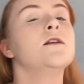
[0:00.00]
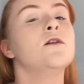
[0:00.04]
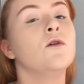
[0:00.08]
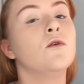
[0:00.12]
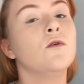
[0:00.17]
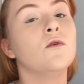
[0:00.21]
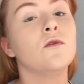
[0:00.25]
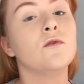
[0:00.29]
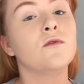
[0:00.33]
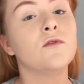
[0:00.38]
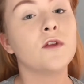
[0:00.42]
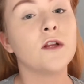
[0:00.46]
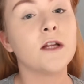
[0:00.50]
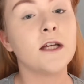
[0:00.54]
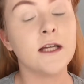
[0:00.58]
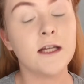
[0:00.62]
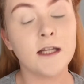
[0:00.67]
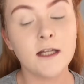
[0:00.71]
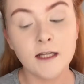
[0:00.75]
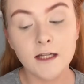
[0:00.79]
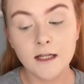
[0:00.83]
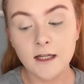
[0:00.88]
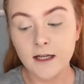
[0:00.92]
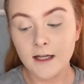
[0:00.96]
and
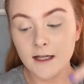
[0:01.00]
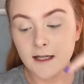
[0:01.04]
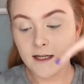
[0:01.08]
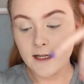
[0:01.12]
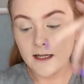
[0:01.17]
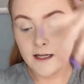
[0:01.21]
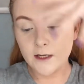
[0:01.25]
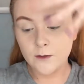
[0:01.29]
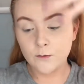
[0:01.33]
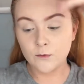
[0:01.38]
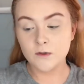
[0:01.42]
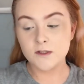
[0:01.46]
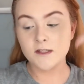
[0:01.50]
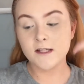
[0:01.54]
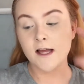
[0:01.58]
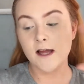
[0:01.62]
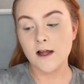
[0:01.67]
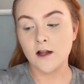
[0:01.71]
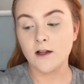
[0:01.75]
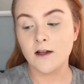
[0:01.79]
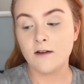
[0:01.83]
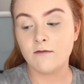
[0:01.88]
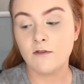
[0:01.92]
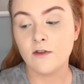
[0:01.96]
hopefully it will
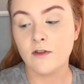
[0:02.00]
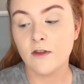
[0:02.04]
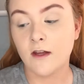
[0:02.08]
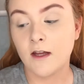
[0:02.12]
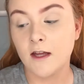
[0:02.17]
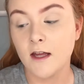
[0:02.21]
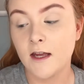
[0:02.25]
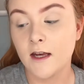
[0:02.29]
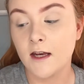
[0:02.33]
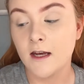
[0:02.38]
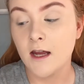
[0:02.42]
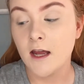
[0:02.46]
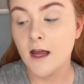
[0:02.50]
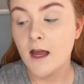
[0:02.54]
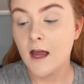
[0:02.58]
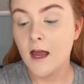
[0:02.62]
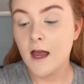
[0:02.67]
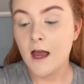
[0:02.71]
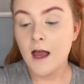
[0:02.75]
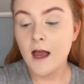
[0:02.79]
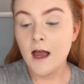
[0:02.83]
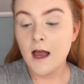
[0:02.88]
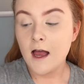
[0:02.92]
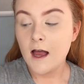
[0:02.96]
settle everything in
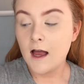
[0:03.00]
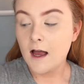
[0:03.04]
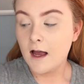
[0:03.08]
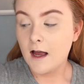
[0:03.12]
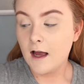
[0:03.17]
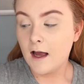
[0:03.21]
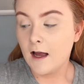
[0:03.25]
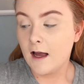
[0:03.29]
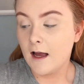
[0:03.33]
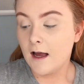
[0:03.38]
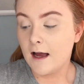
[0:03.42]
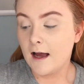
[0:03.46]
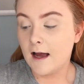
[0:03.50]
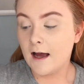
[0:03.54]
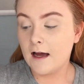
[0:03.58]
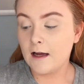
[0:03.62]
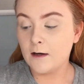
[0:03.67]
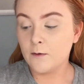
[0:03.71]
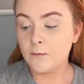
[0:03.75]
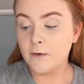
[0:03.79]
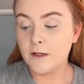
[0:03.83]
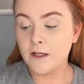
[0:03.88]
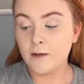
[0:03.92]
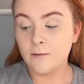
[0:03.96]

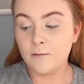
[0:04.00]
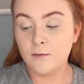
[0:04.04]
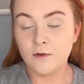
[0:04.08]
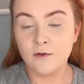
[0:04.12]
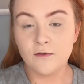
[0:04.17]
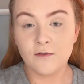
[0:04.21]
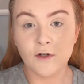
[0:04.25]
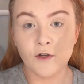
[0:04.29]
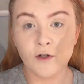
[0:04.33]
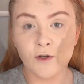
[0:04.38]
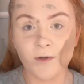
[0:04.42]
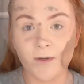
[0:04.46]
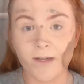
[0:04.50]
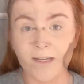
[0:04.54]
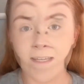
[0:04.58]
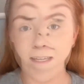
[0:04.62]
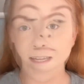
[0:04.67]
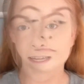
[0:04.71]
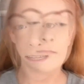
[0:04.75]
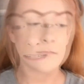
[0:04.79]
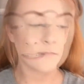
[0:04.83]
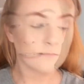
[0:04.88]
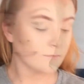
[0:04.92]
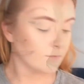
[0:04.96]
and we can move on quite
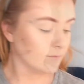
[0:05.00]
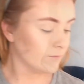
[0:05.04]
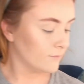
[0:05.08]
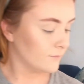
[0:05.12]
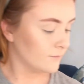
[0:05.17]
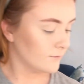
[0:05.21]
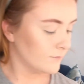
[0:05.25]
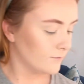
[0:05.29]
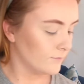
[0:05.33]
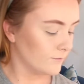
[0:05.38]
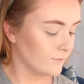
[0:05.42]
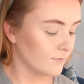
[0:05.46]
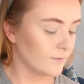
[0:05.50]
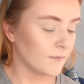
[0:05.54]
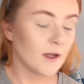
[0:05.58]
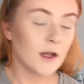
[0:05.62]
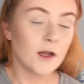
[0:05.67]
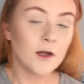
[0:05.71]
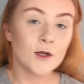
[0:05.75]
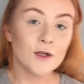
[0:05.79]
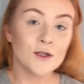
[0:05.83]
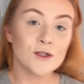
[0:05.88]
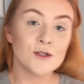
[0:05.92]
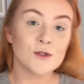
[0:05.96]
nicely.
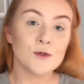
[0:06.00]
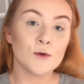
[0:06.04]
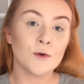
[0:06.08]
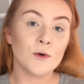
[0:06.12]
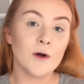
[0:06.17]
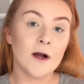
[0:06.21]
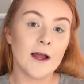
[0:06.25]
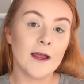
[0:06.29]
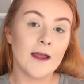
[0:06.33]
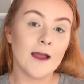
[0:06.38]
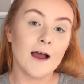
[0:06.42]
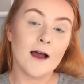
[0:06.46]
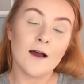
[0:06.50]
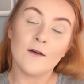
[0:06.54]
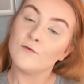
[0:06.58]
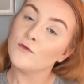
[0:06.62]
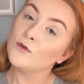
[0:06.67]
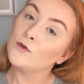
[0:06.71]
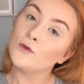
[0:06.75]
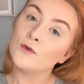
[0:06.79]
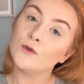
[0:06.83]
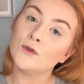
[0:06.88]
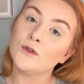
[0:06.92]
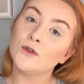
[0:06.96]
So I have
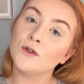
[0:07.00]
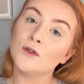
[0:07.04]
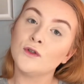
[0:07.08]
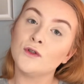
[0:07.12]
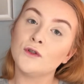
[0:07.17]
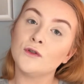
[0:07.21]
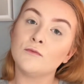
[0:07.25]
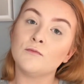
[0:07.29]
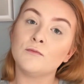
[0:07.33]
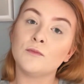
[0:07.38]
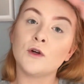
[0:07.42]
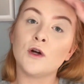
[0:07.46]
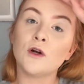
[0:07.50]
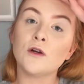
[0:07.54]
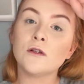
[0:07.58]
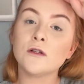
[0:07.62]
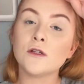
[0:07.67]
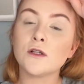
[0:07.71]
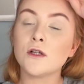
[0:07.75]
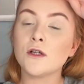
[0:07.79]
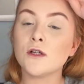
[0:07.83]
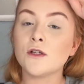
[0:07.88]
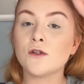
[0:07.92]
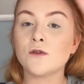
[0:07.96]
no new
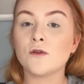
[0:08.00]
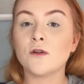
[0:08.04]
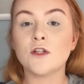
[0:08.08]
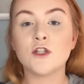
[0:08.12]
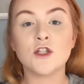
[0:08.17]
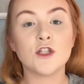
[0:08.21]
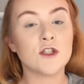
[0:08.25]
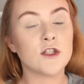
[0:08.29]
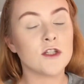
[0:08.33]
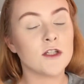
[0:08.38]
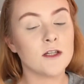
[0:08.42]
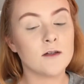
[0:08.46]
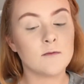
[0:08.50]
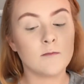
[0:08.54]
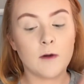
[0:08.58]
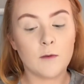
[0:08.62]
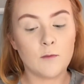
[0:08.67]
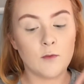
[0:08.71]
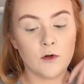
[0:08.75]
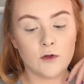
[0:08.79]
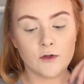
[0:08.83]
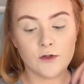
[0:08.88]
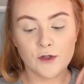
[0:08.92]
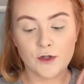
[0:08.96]
bronzer, so I just did my
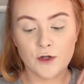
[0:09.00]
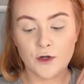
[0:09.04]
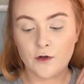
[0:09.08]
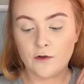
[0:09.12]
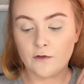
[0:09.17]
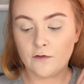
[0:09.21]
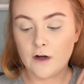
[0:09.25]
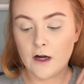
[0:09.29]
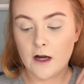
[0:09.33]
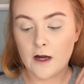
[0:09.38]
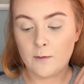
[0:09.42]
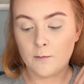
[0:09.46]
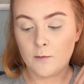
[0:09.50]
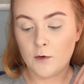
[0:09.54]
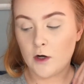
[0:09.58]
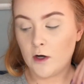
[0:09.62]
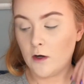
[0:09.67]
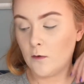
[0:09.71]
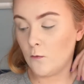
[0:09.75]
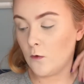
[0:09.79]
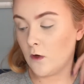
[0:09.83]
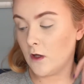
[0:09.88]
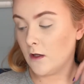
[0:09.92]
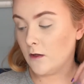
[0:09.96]
bronzer off
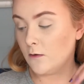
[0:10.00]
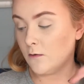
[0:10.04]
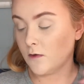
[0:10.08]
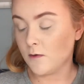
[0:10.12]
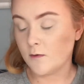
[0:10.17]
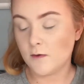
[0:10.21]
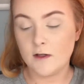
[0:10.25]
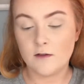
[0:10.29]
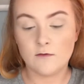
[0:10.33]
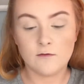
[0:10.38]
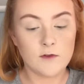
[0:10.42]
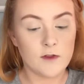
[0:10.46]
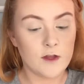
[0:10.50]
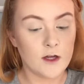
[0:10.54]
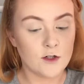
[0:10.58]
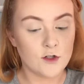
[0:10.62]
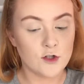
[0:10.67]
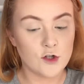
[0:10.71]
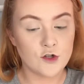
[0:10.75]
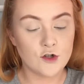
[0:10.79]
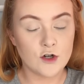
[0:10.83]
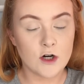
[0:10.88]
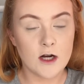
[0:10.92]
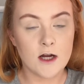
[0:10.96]
camera while I was waiting for that
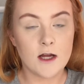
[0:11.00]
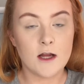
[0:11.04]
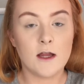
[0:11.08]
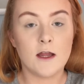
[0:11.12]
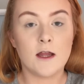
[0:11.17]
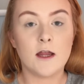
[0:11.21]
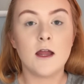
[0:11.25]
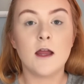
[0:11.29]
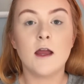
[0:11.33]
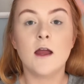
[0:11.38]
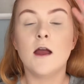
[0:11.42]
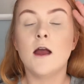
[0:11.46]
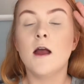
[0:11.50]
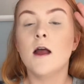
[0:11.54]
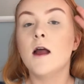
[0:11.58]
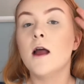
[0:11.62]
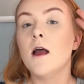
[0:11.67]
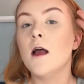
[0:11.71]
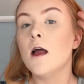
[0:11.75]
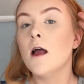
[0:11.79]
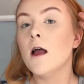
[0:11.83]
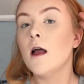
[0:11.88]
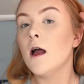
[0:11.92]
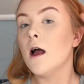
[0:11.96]
to dry.
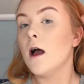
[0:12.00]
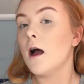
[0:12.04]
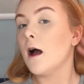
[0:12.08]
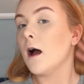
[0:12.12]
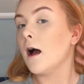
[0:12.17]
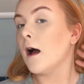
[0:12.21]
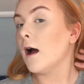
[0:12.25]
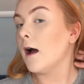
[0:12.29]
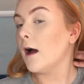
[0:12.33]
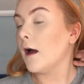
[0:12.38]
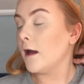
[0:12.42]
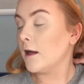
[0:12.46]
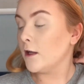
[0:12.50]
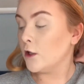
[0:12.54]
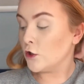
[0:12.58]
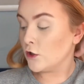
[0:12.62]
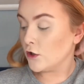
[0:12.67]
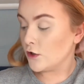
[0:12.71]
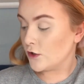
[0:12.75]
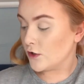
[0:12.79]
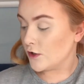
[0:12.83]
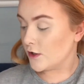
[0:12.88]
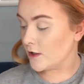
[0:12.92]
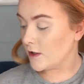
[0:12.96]
I
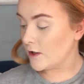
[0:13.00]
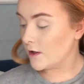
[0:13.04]
used